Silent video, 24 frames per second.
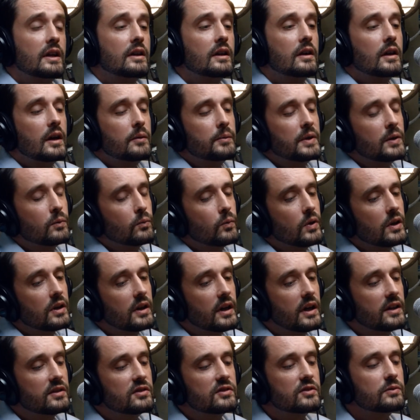I mean, what
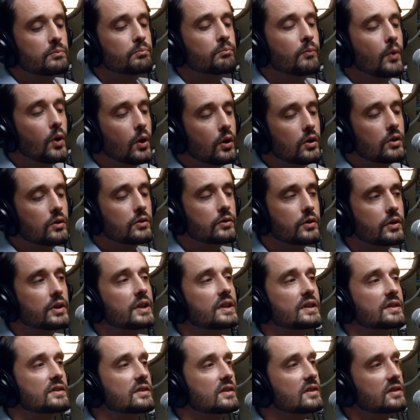a small
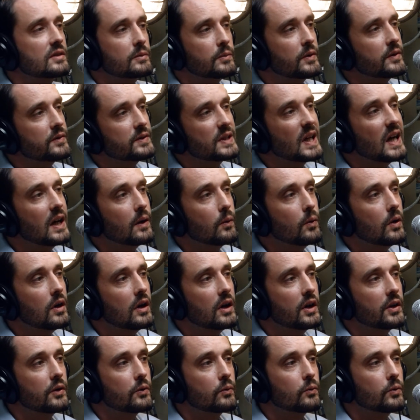criticism of
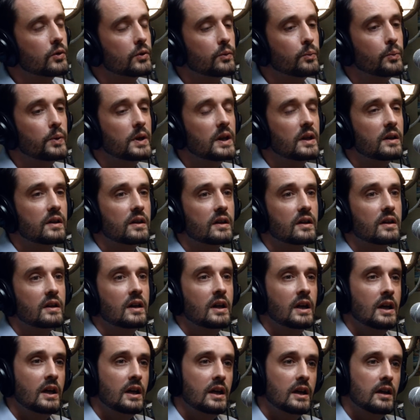Taiwan would be that
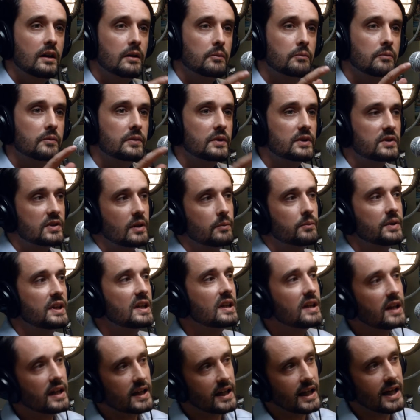somebody
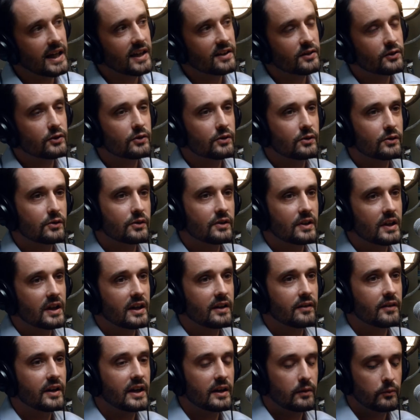like Angelo and I,
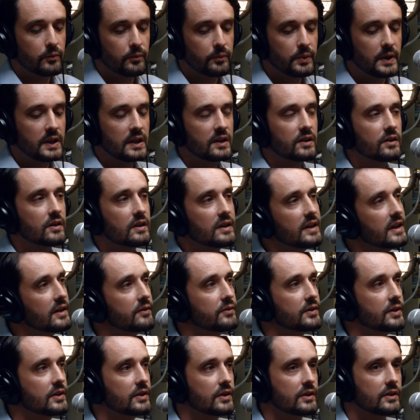right, been here
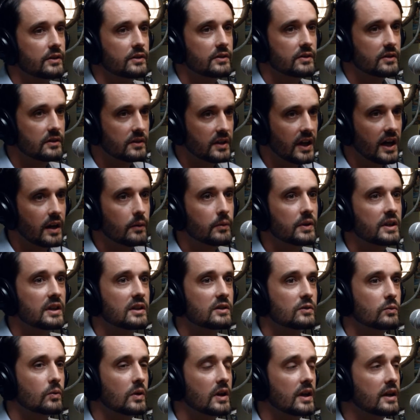11 years,
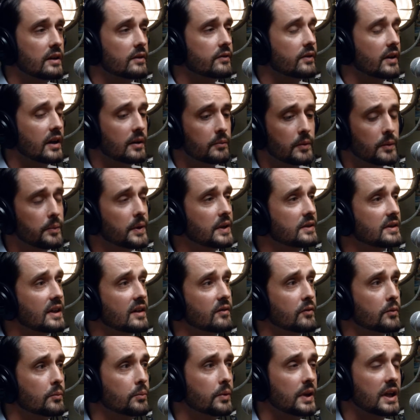Taiwanese wife, I'm about to
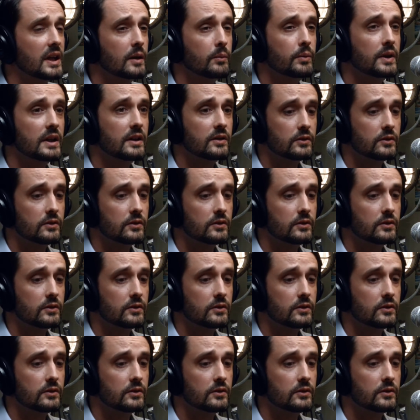have a baby.